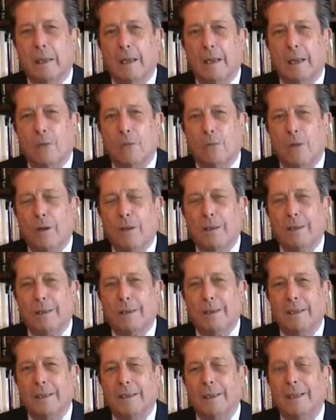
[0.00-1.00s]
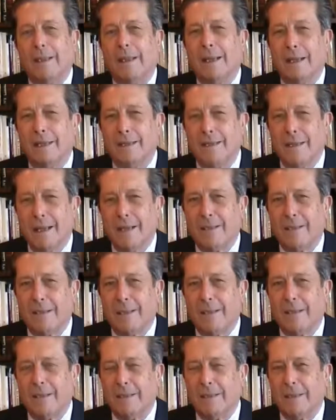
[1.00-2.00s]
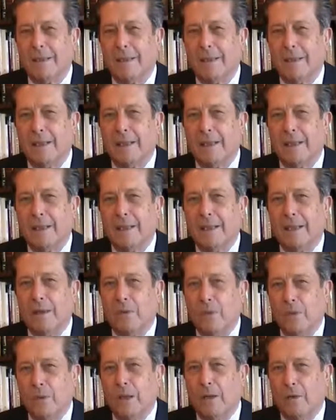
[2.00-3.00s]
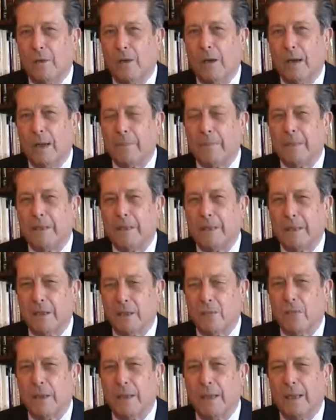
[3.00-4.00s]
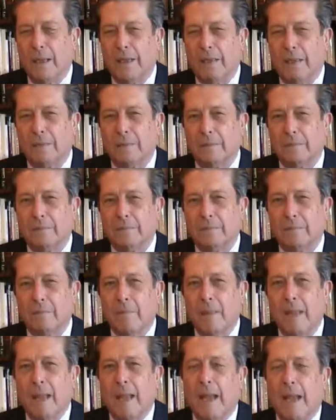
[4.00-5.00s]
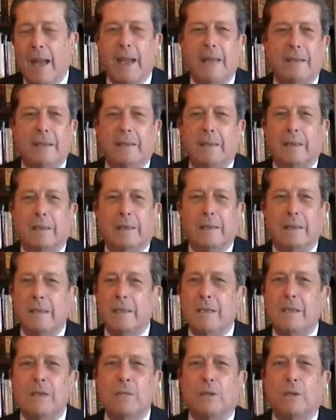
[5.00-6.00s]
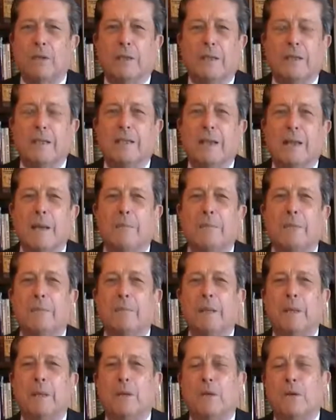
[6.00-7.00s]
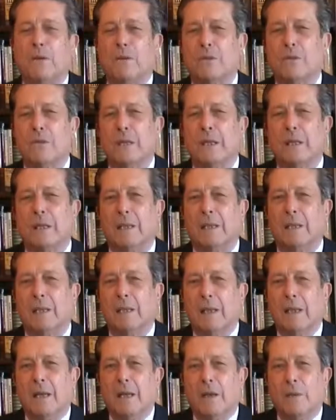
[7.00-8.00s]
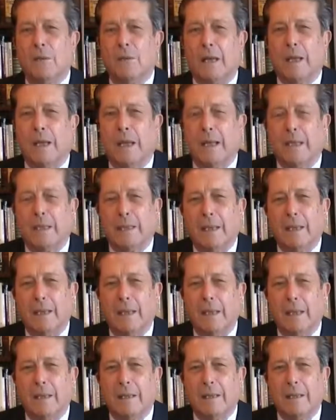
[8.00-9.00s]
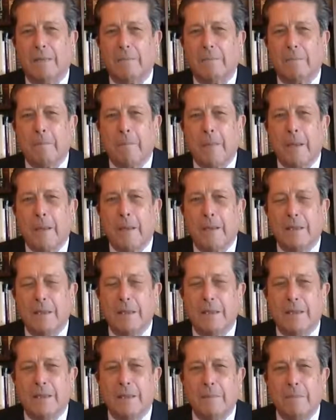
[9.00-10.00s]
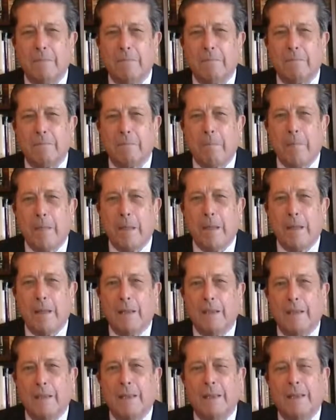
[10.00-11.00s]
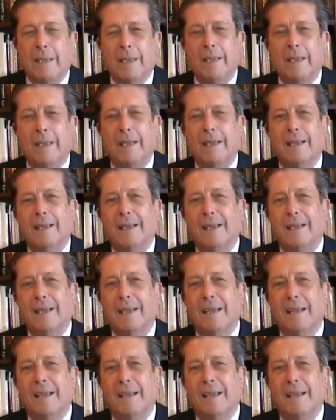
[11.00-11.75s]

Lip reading: equality and justice will collapse as well. And this is what has happened, because we had a system, the